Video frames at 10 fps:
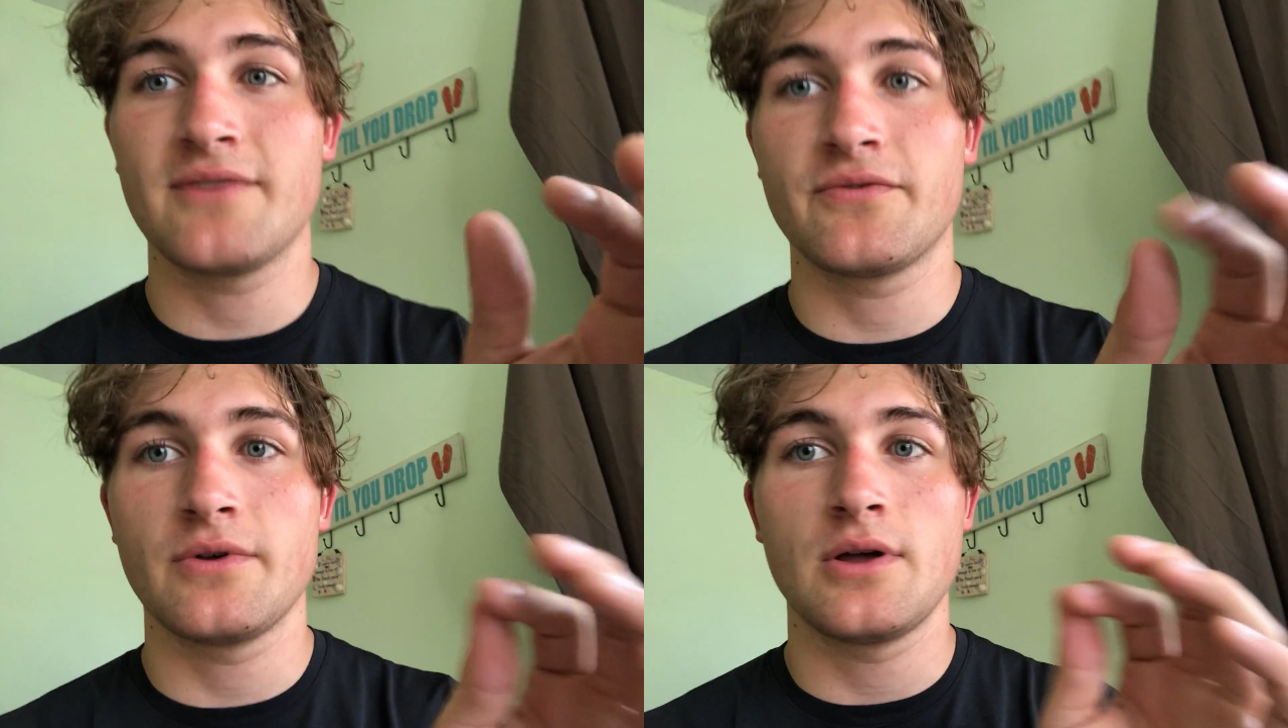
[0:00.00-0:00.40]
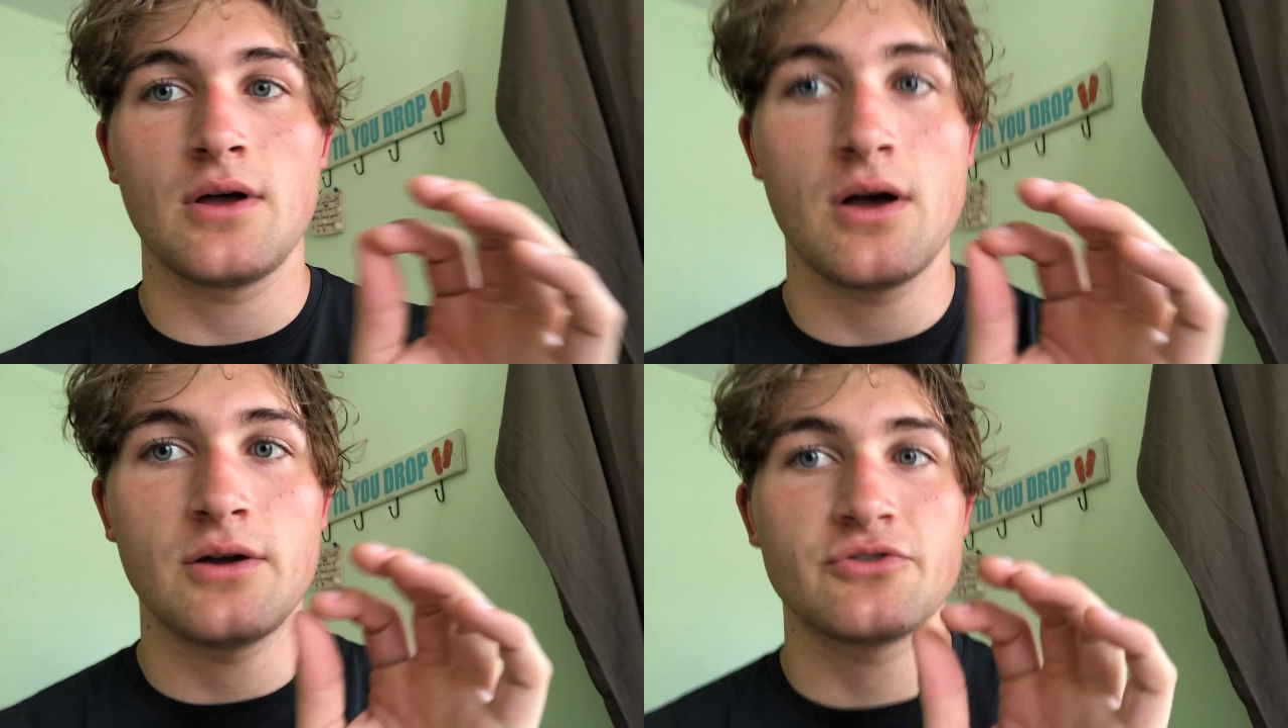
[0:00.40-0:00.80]
of
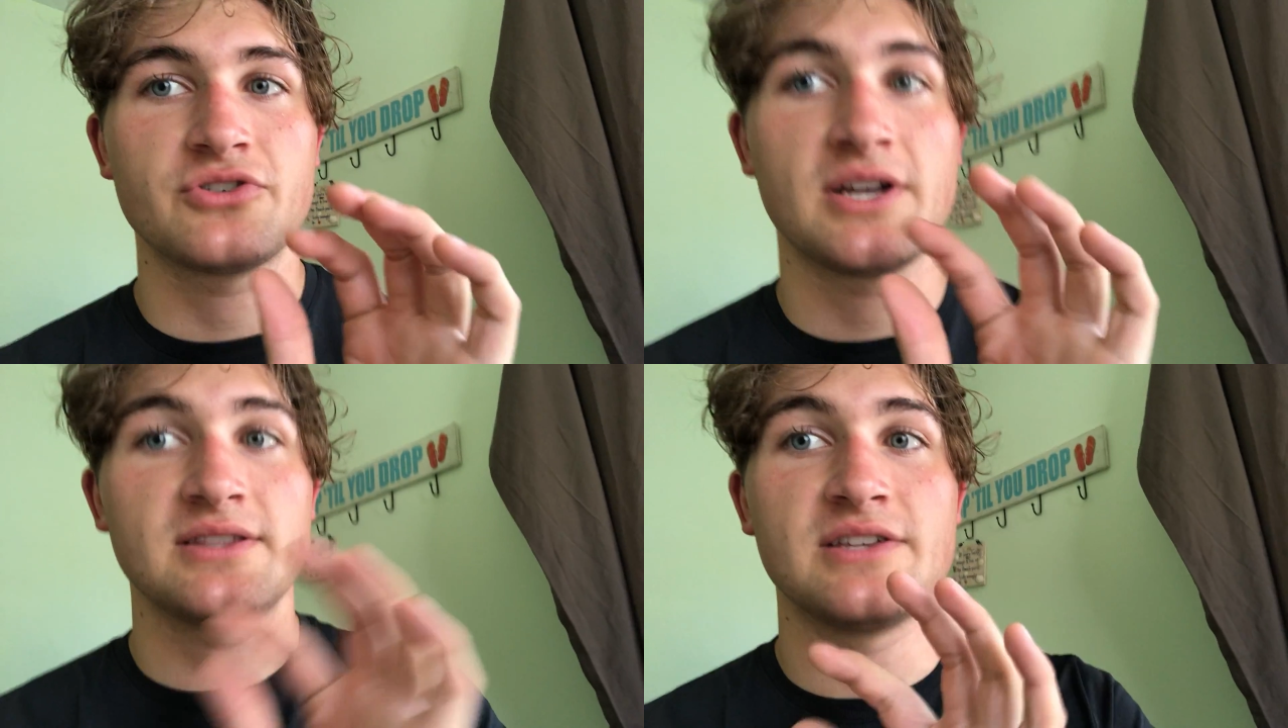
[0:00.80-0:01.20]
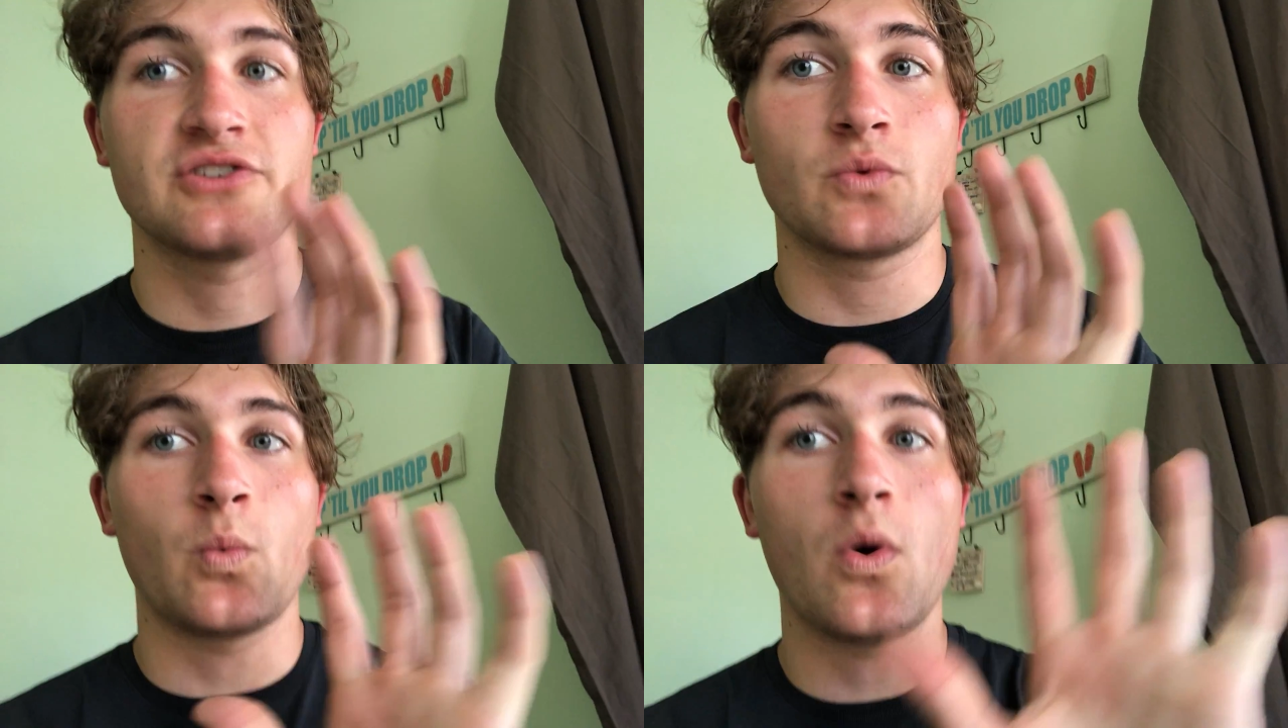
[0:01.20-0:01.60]
understand
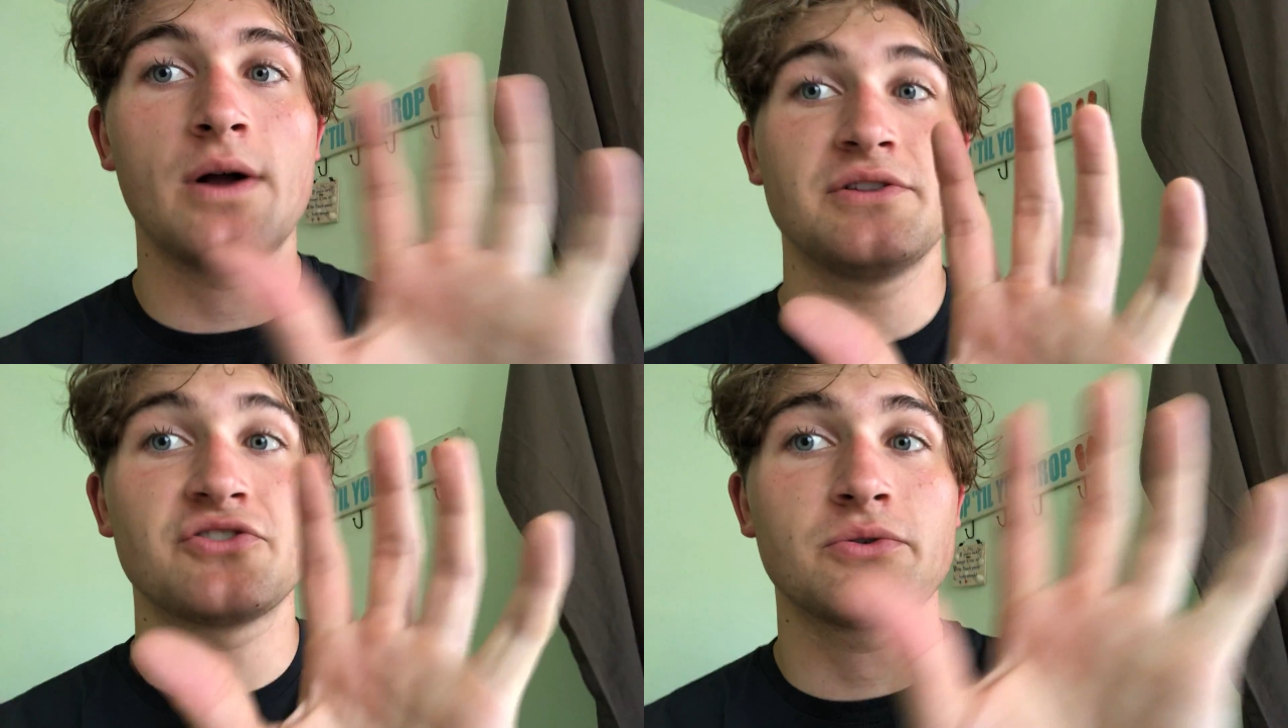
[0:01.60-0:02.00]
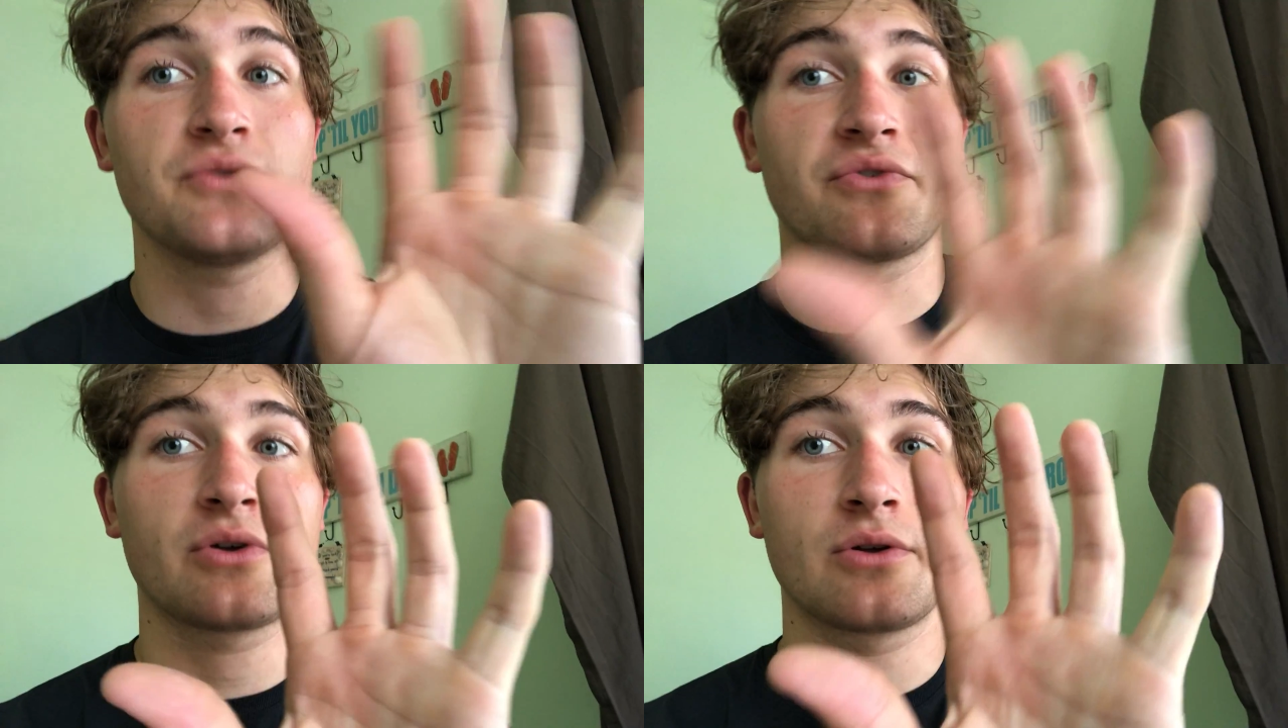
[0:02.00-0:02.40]
this one sort of